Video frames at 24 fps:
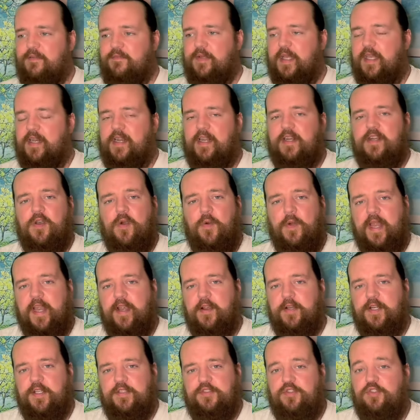And I know
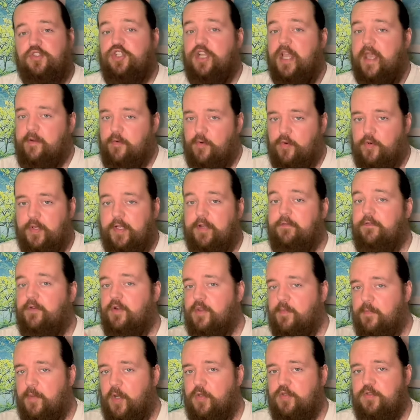Aries generally, for
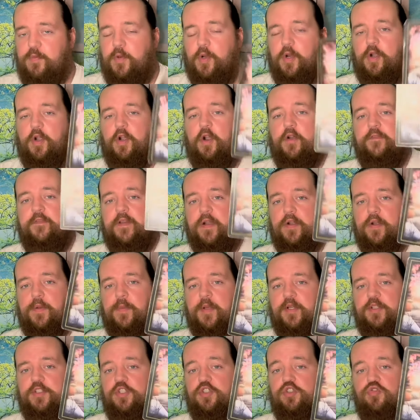the most part, are very
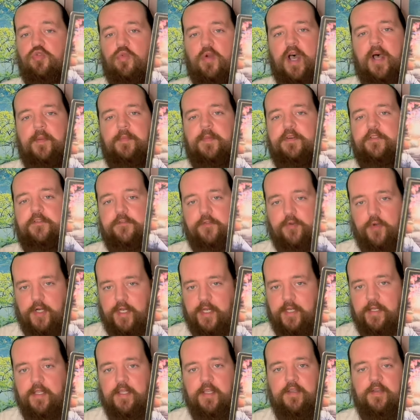much
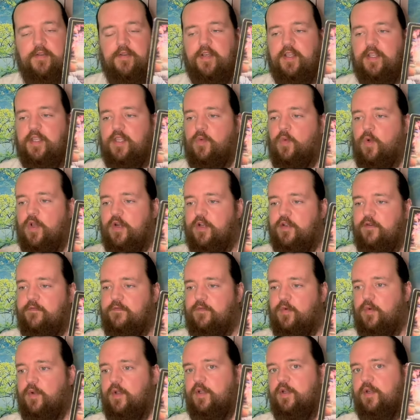drama-free. Like, you want to
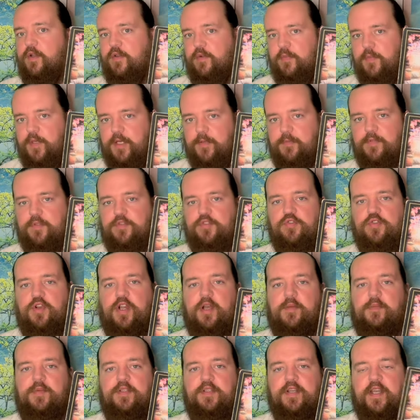avoid other people's
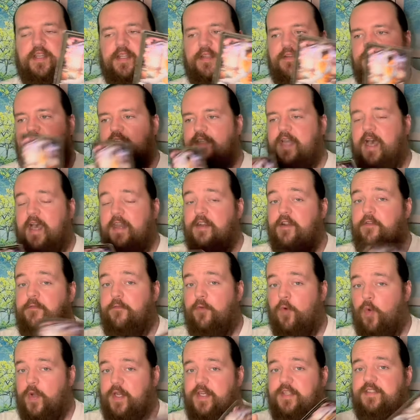drama. Like, not an
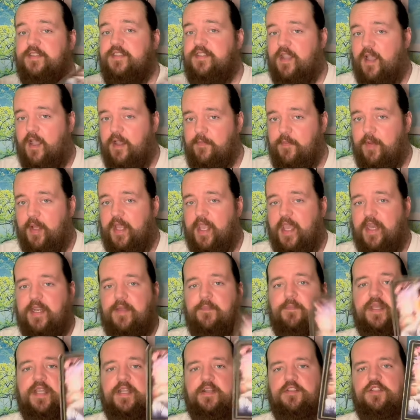avoidant sign by any
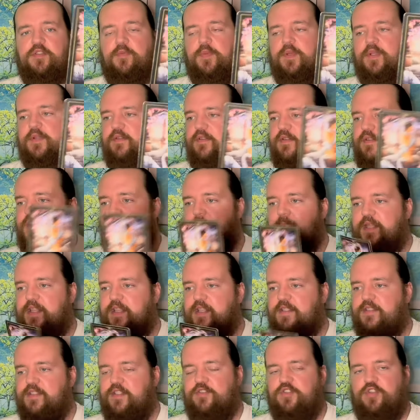means, but to me,
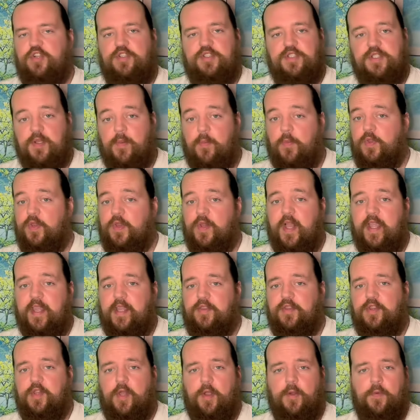this is just someone
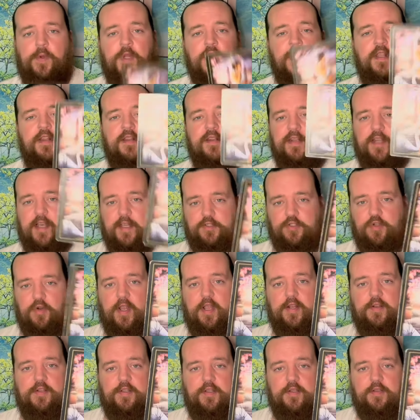laying low, not
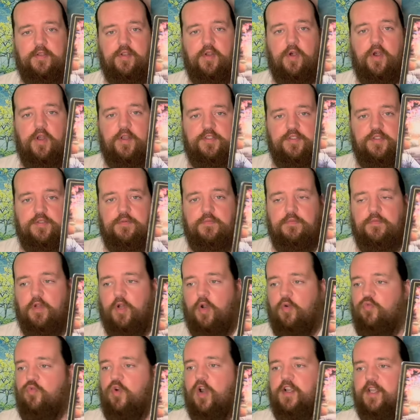trying to cause
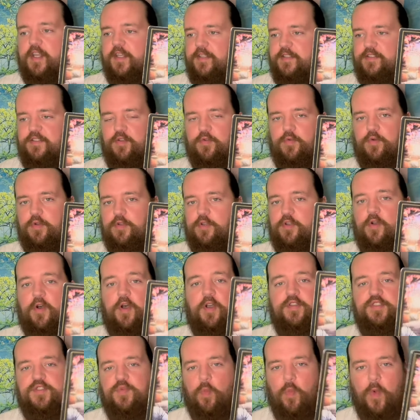a ruckus or
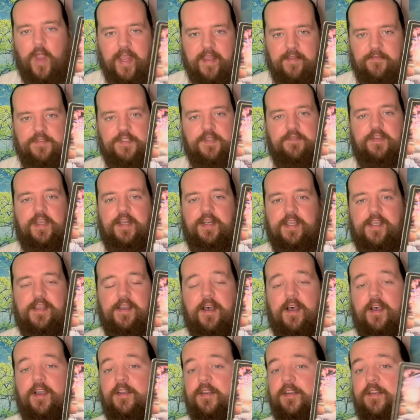cause waves of any
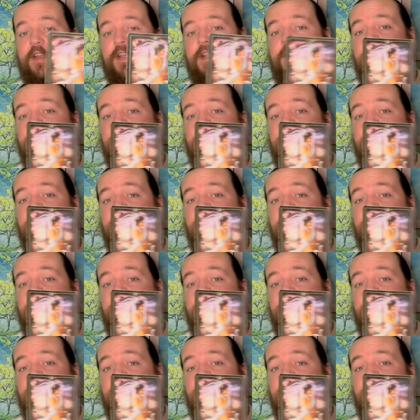kind.